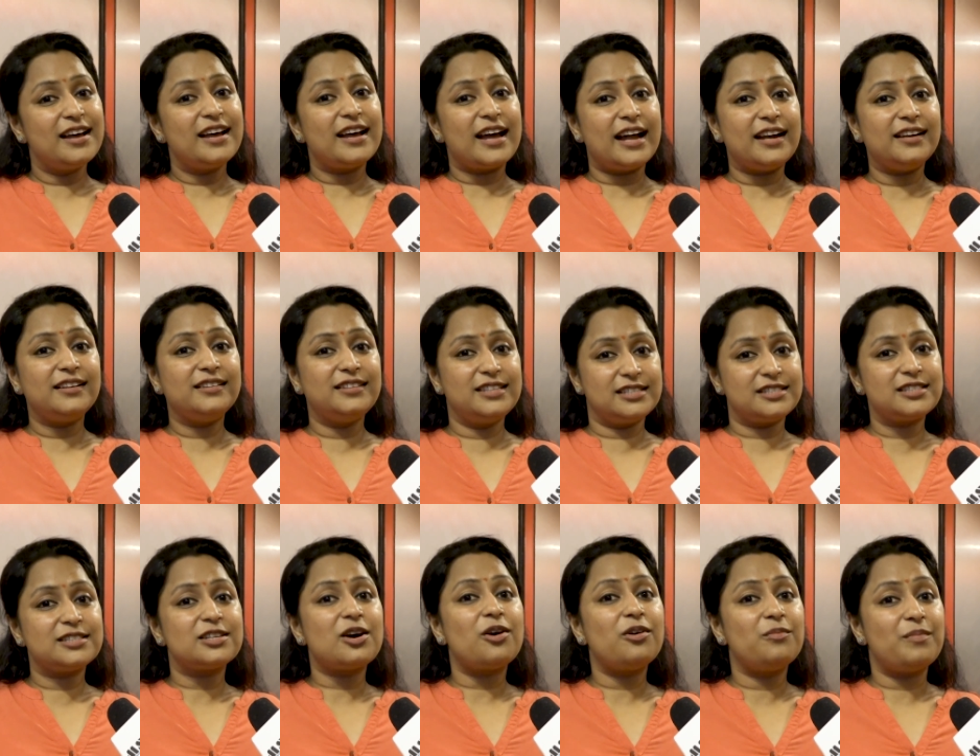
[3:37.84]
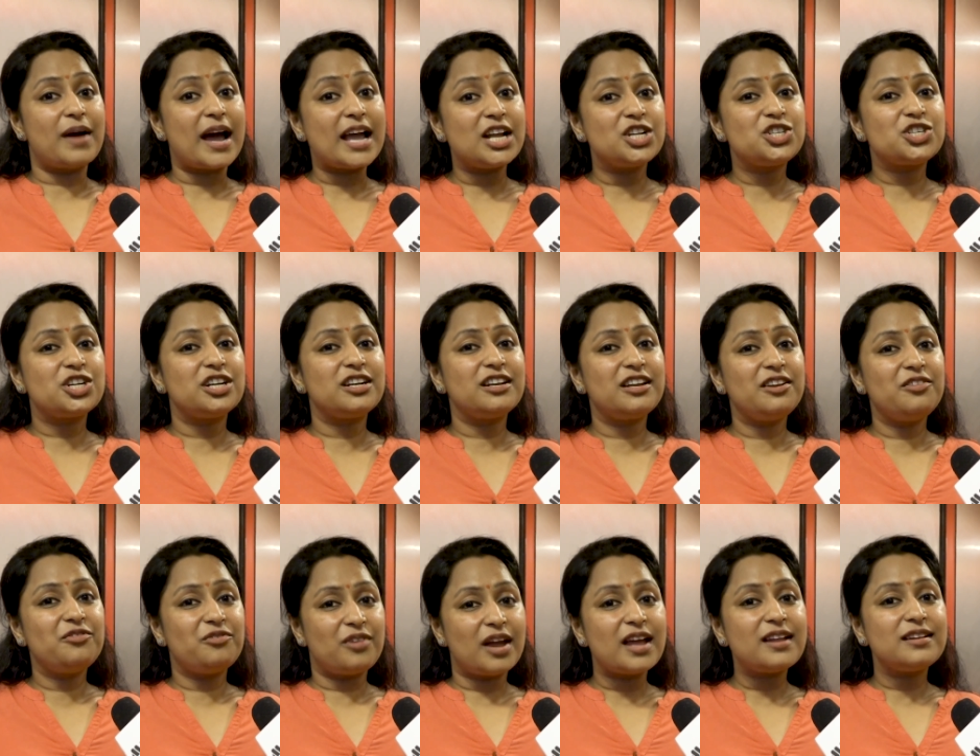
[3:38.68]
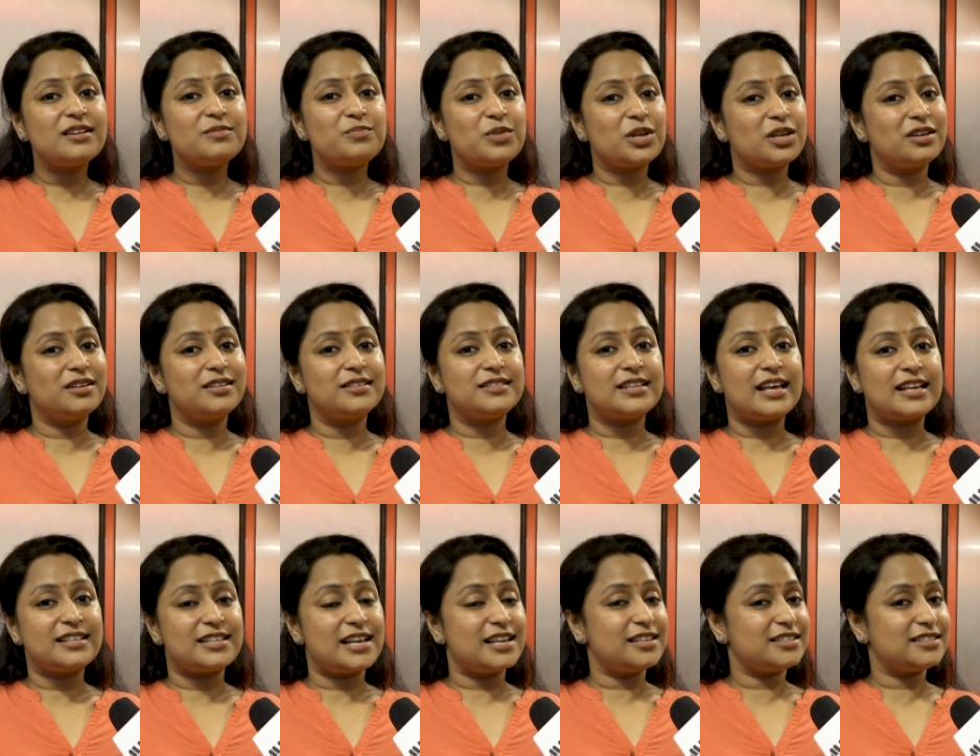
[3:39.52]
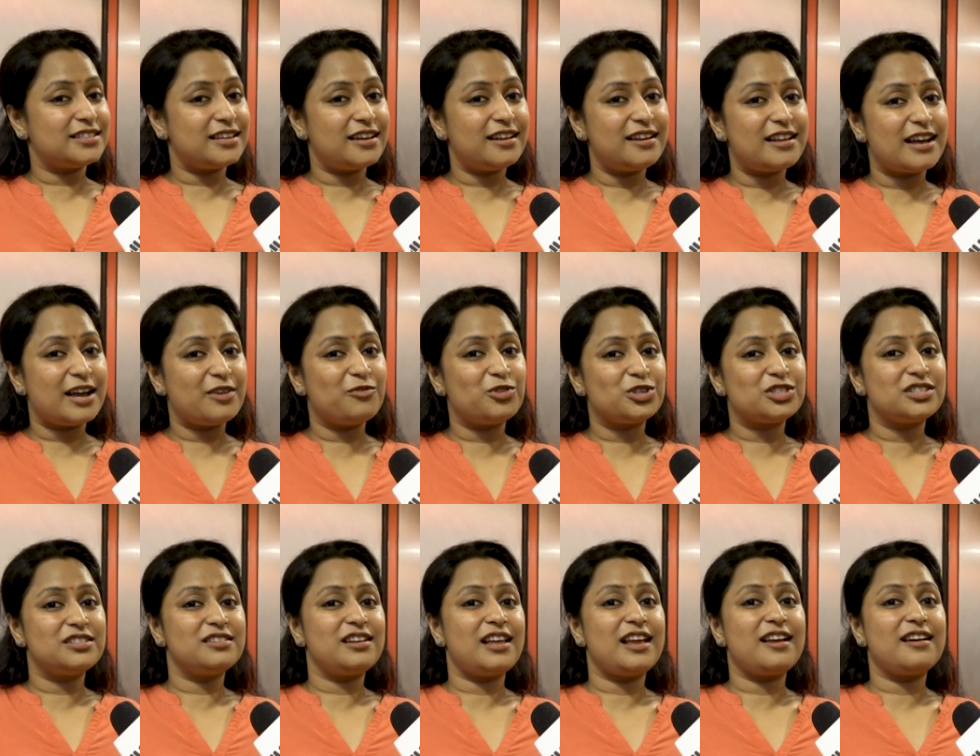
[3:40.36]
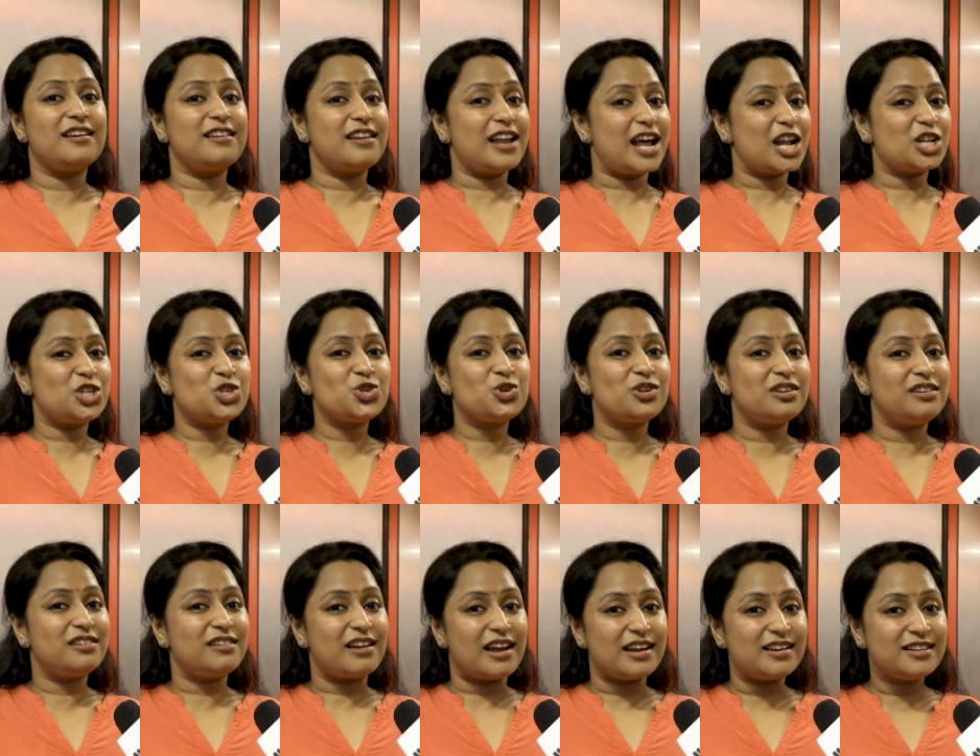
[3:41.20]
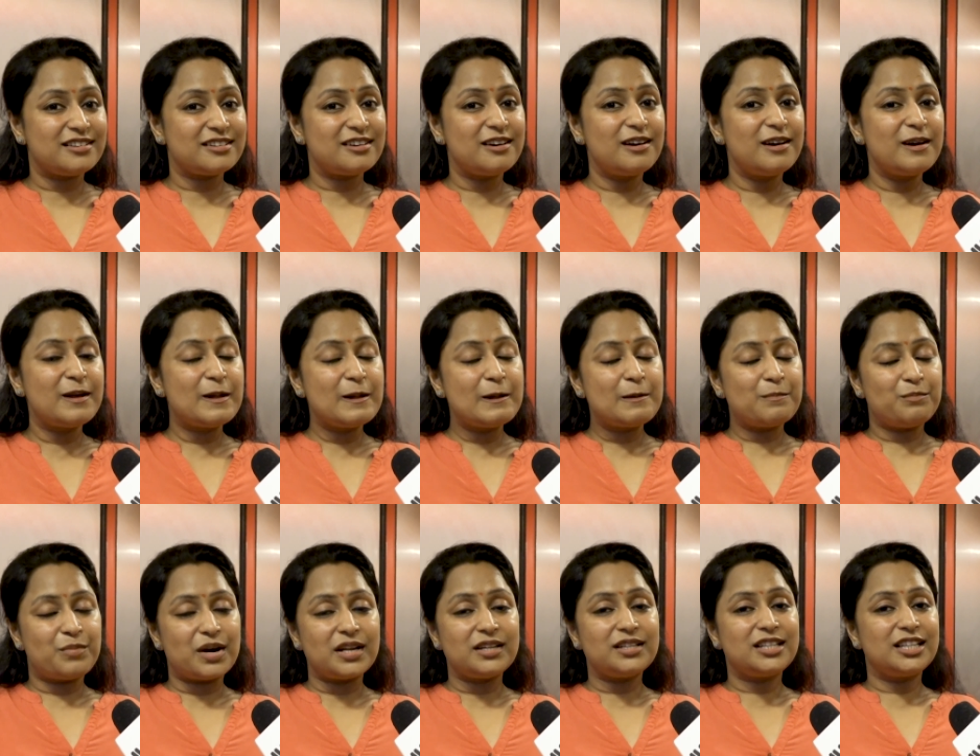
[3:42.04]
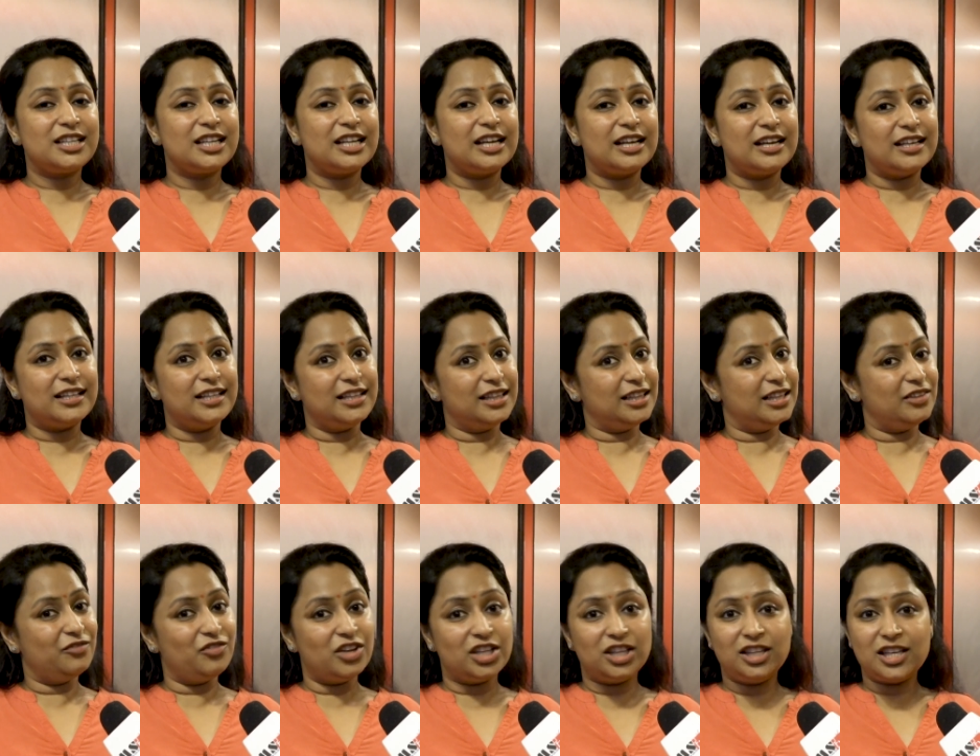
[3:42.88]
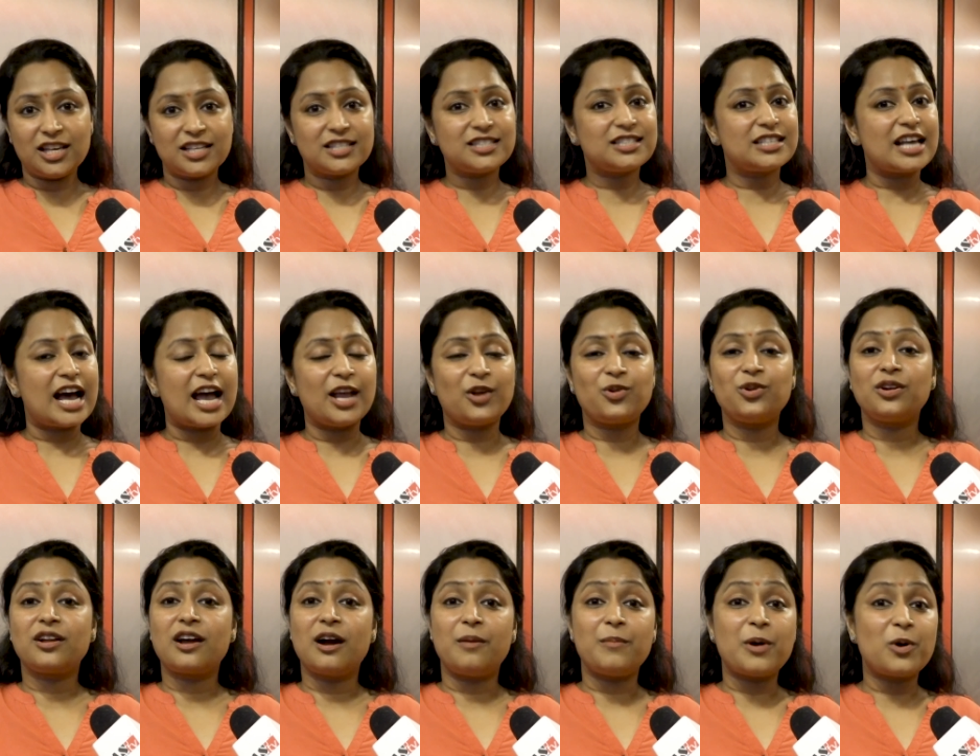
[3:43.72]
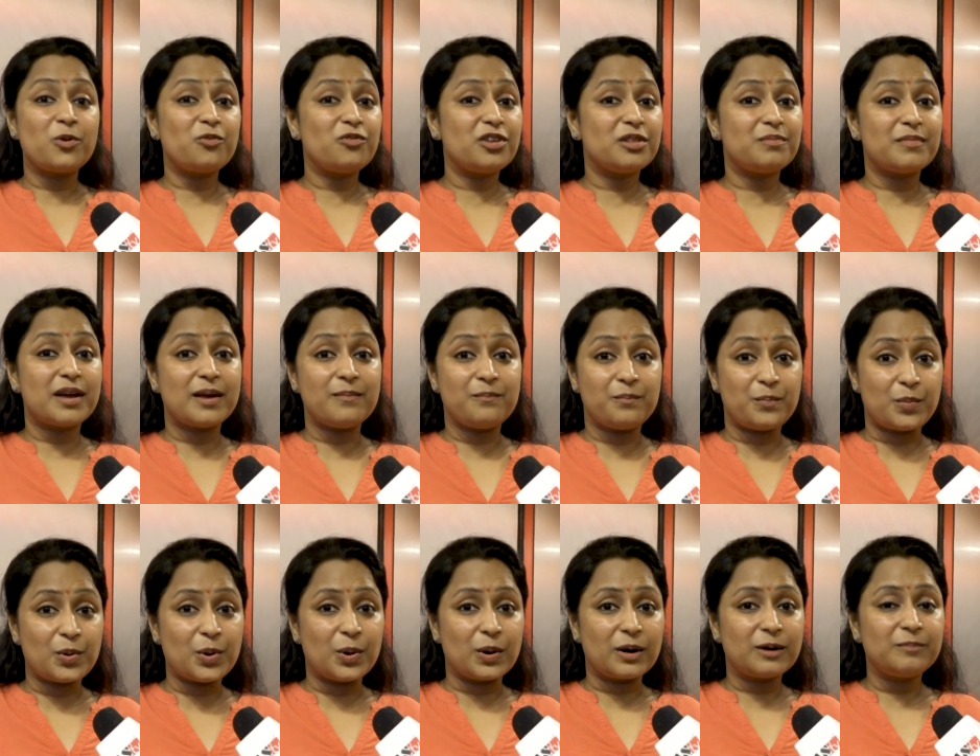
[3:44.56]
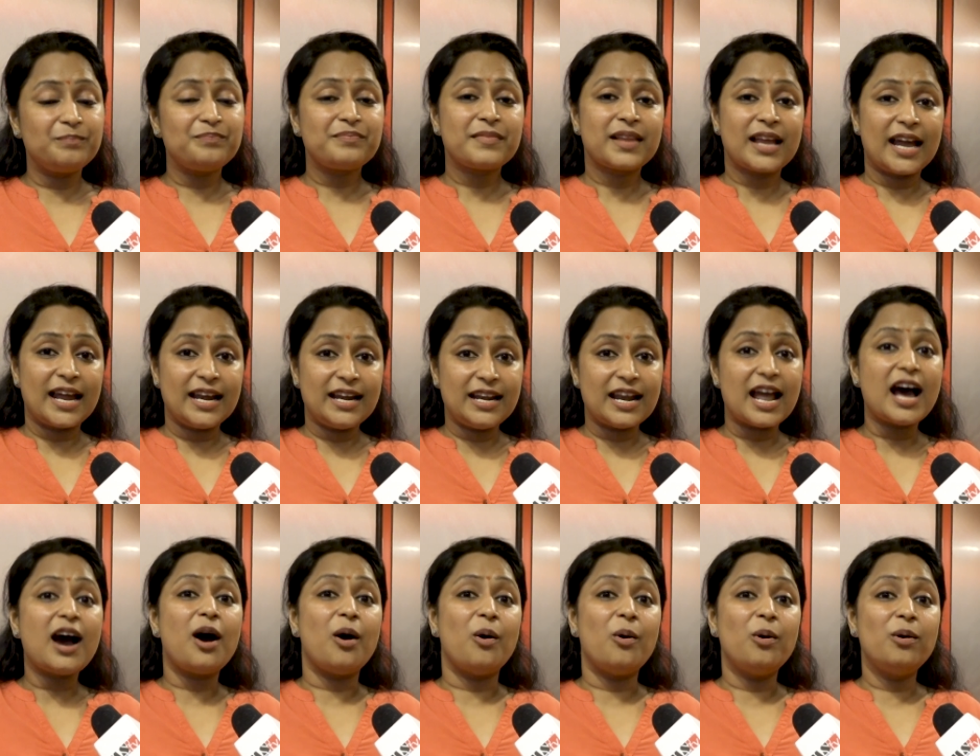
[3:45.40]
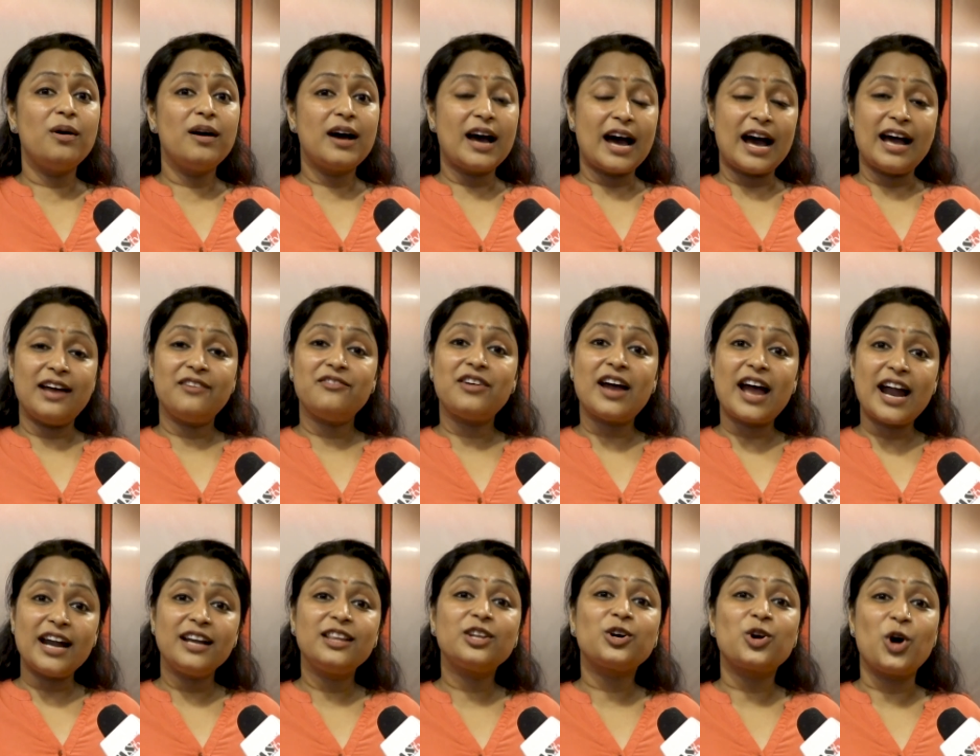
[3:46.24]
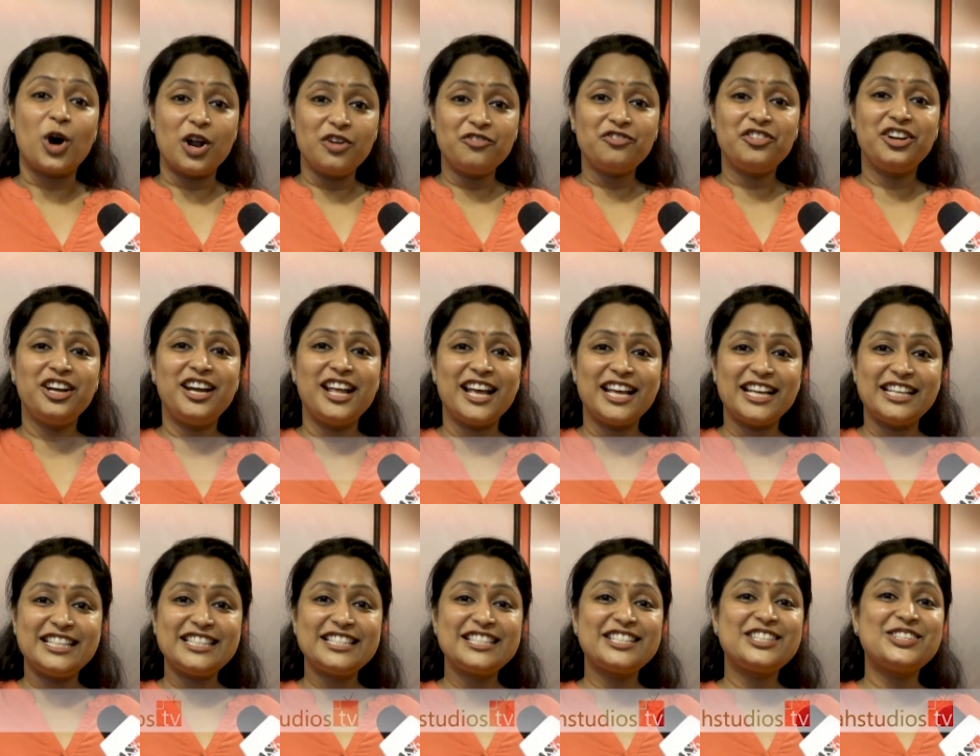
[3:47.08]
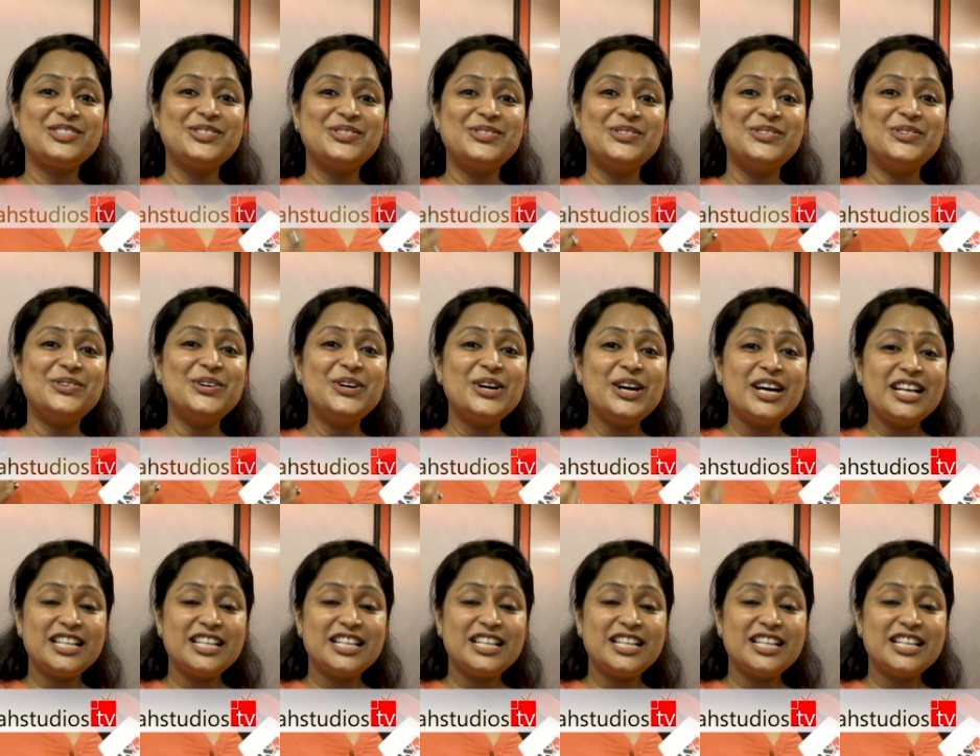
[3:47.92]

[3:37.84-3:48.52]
And this is how my journey went, because as I said, I wasn't like a natural writer, but with this, I could come out with my book, and now I've had the confidence to